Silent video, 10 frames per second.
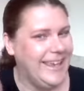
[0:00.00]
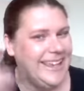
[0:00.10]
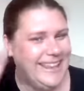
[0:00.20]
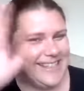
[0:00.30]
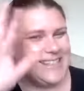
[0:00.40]

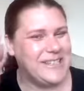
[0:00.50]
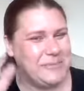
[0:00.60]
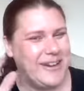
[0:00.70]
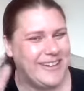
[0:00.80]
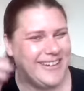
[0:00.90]
this is
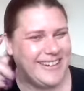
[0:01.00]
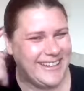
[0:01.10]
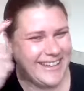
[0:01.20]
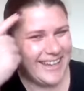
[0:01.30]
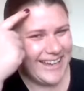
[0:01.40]
weird.
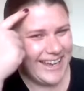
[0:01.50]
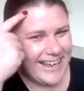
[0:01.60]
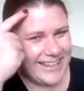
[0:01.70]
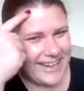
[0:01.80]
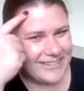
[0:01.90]

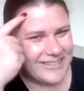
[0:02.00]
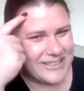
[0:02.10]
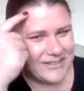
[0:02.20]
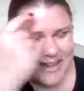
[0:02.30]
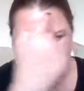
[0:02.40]
Not only
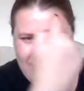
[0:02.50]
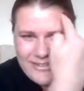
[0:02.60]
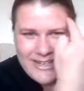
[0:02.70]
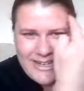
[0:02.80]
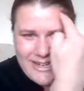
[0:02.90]
do I have it
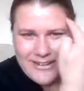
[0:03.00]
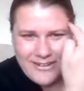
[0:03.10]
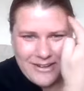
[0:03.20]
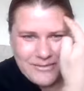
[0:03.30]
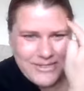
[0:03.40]
here,
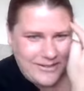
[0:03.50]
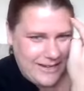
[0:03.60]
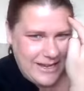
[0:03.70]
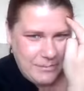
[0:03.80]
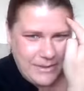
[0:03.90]
I'm sorry,
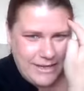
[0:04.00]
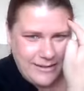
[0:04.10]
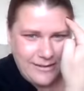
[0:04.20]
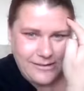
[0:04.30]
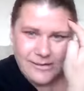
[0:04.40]
up
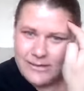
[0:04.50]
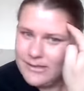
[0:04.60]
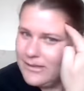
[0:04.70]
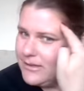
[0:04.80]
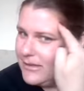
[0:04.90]
here,
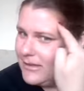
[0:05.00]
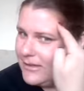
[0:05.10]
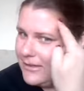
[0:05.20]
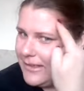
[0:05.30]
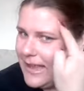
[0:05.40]

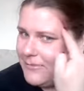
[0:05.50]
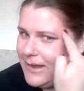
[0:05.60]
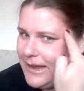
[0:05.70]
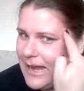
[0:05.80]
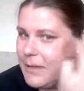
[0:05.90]
that
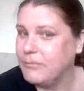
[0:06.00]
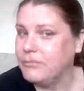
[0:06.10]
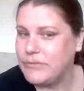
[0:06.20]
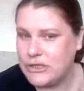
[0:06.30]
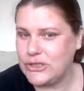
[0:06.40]
way. I'm
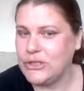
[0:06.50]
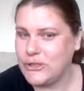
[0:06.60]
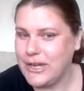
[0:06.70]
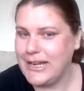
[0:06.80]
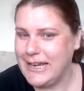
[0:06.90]
still
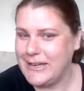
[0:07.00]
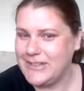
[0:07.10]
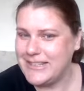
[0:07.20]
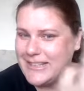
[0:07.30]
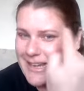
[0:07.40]
trying to get used
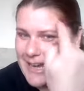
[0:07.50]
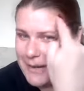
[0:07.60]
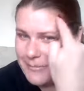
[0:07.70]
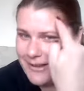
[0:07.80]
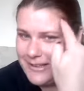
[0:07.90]
to the
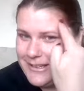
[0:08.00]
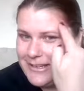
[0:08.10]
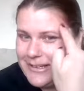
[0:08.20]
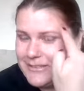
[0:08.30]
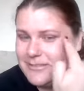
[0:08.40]
camera.
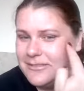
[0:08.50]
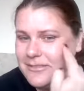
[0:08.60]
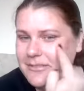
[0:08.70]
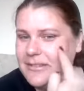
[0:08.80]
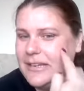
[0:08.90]

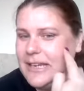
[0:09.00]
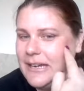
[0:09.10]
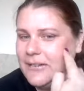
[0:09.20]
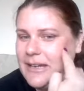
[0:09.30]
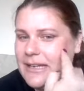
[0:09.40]

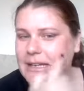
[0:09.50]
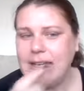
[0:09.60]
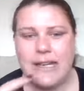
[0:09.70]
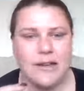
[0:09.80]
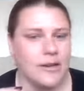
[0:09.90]
Here and
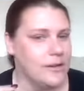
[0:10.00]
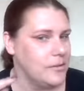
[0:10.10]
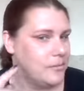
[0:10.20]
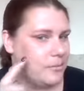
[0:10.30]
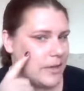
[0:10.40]
here,
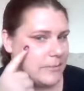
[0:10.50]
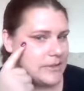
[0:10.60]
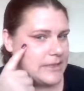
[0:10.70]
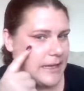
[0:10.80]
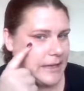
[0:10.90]
but I'm
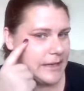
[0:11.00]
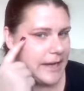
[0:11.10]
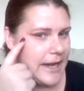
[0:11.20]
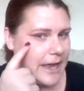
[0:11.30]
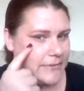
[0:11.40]
seeing that I
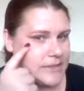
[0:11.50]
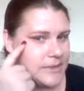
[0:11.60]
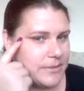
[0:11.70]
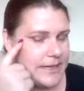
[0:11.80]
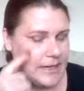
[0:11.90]
have
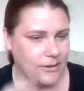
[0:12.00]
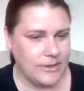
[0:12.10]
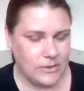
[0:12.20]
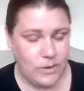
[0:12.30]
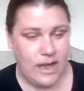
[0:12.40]
some here
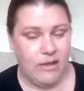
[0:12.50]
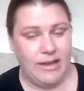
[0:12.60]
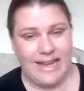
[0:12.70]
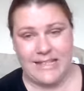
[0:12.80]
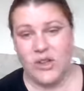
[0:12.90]
as well, and
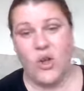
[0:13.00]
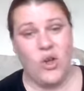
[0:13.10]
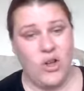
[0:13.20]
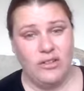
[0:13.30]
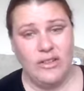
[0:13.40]
that's
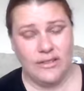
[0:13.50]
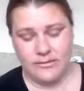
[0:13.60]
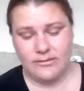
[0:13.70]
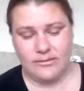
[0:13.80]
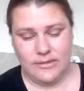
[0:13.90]
all,
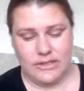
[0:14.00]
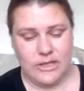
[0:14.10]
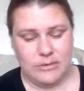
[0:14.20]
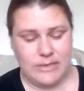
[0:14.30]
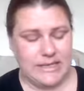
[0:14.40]

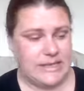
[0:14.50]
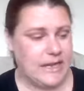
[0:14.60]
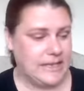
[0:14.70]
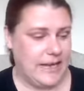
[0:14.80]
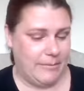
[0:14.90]
excuse me,
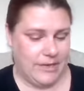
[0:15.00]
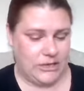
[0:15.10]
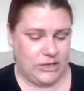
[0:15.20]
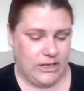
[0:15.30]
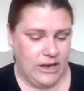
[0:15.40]
sun damage.